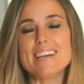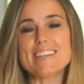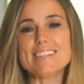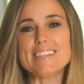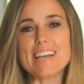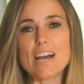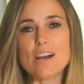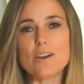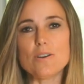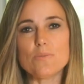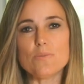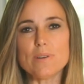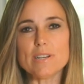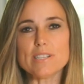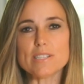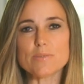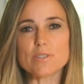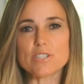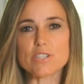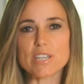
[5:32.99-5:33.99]
Now, I want
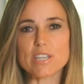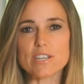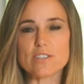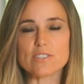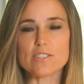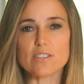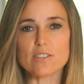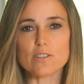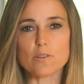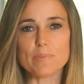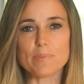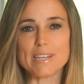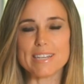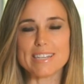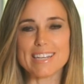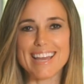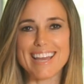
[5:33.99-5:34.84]
to switch gears a little bit